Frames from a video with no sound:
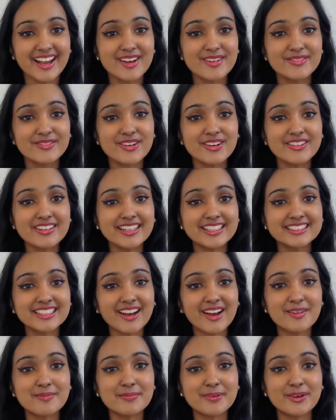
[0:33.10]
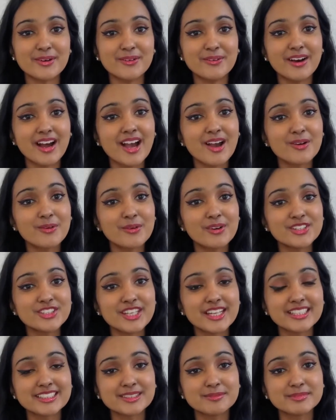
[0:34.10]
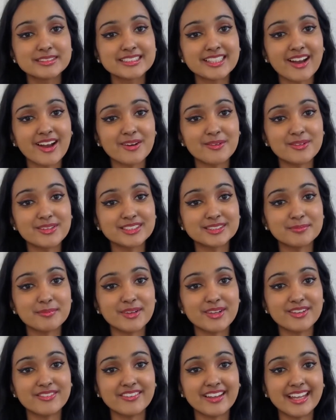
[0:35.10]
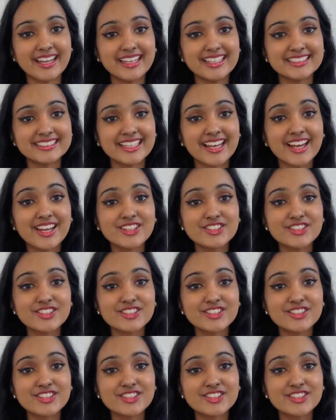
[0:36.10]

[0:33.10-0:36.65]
For example, watching some Star Wars movies,